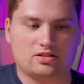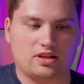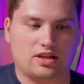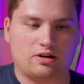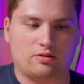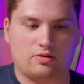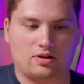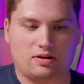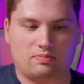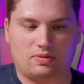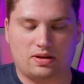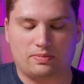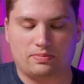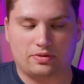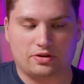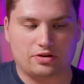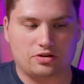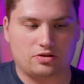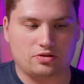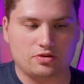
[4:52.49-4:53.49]
so they don't need
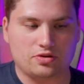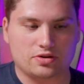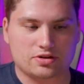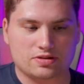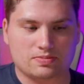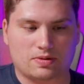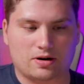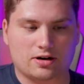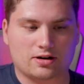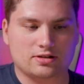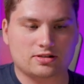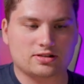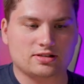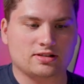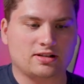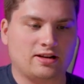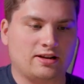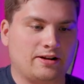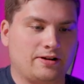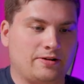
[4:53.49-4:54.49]
people to do those parts.